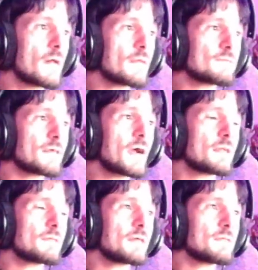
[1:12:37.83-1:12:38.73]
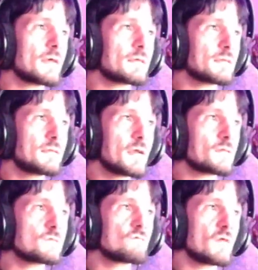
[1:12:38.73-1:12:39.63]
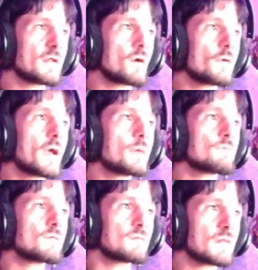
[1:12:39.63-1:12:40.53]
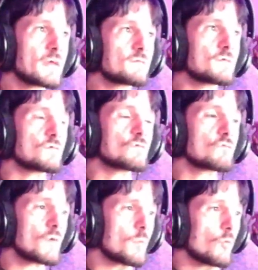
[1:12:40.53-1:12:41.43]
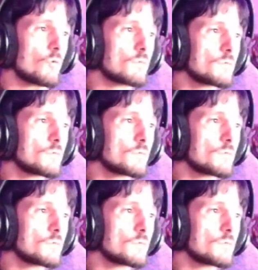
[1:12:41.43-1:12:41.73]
the kind of thing that gets video games and things in trouble.